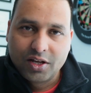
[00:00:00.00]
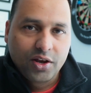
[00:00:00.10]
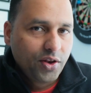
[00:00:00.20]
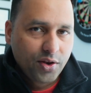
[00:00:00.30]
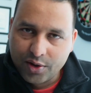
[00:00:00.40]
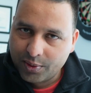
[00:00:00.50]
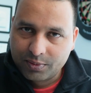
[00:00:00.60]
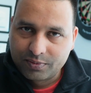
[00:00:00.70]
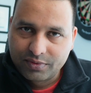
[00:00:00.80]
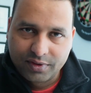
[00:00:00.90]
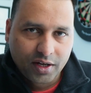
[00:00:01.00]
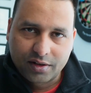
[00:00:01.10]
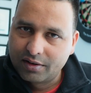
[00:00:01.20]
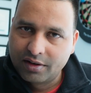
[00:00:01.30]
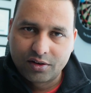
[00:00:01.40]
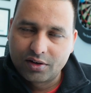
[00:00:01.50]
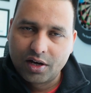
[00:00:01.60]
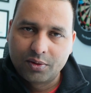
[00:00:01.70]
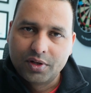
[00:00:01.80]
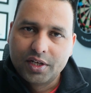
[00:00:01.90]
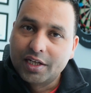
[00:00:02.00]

No, not now.